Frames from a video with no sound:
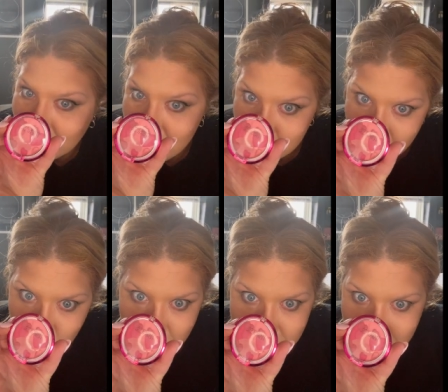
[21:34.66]
came out
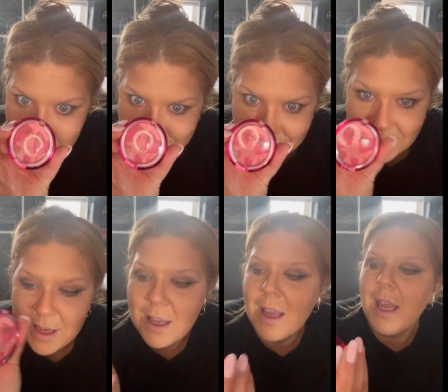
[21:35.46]
with this.
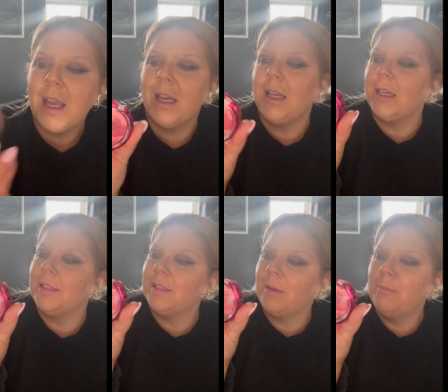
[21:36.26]
It
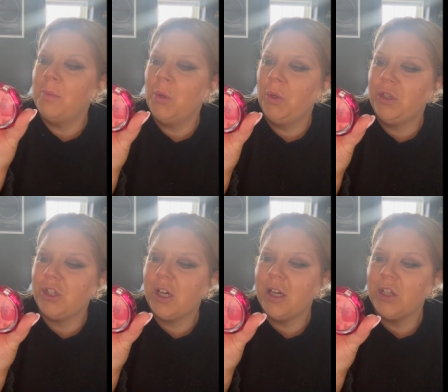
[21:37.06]
is a mood
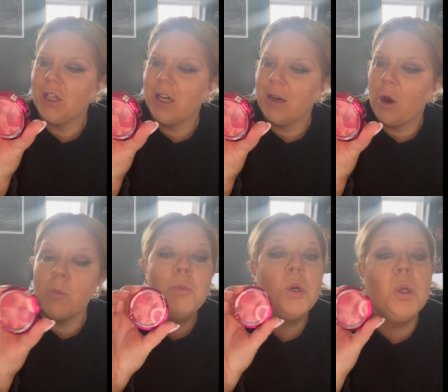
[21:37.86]
changing or
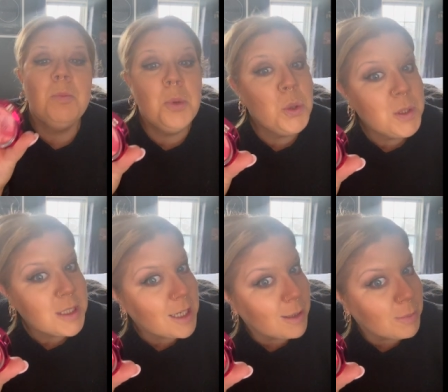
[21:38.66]
mood
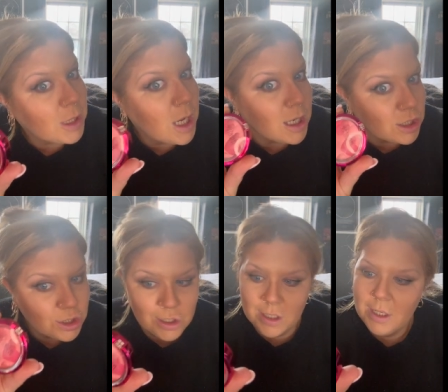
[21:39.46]
boosting
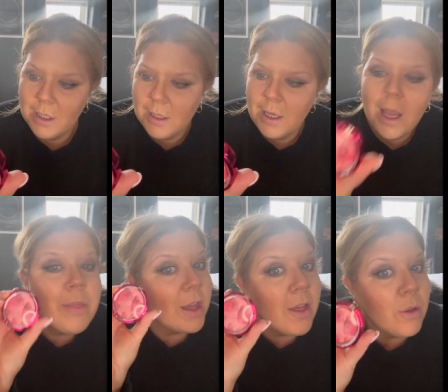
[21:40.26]
blush and
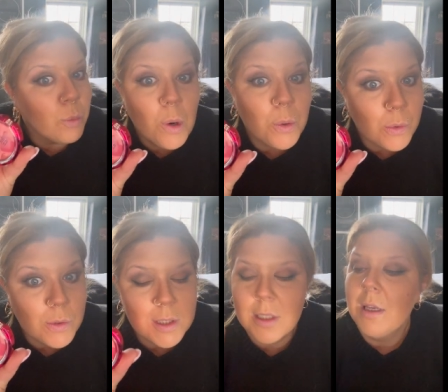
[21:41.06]
the color
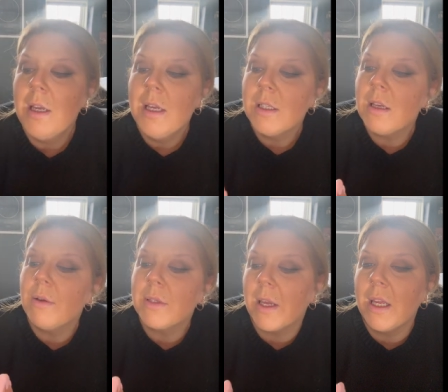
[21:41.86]
rose. So I
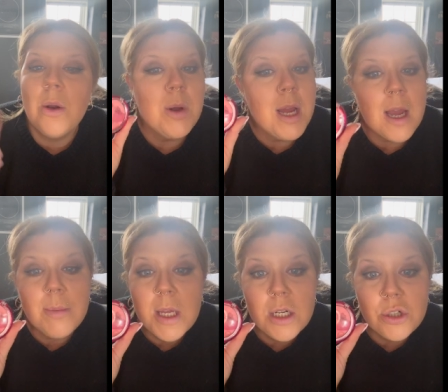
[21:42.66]
was like, you know what? I'm
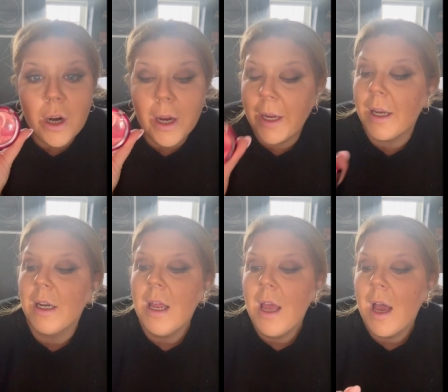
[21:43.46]
going to try it.
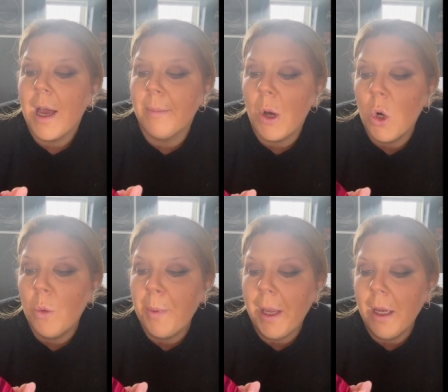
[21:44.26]
I'm
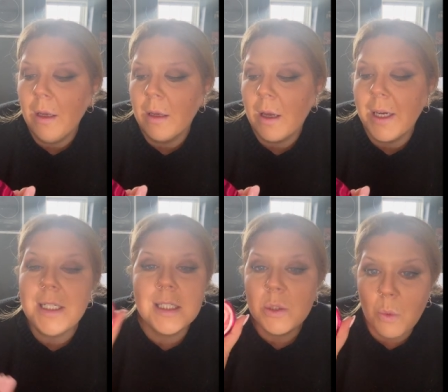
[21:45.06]
hoping, I
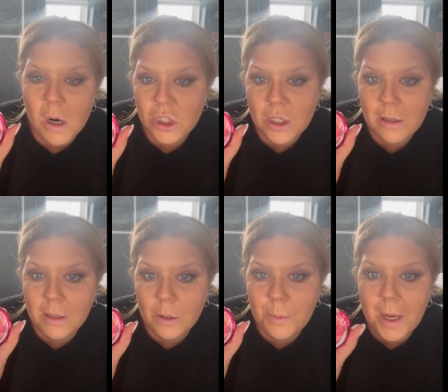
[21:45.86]
did swatch it a
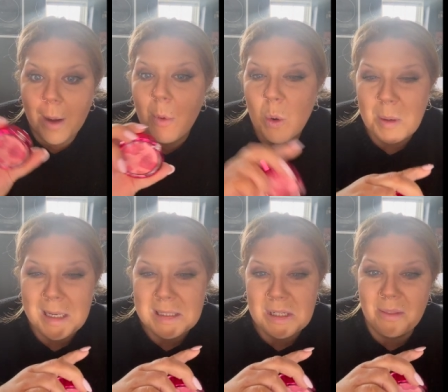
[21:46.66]
little bit. I'm hoping
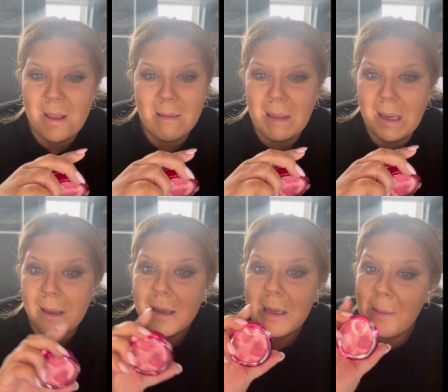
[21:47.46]
it's not that like
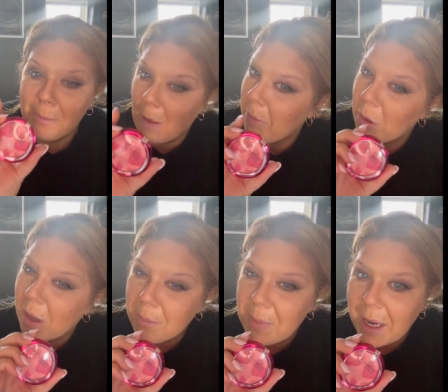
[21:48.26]

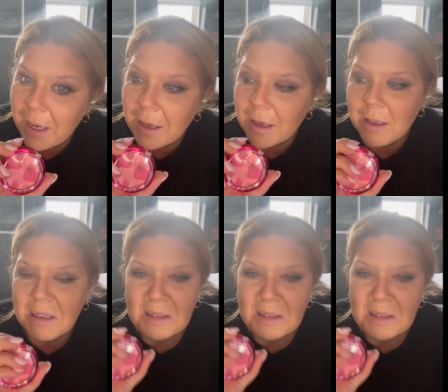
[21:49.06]
bubblegum pink,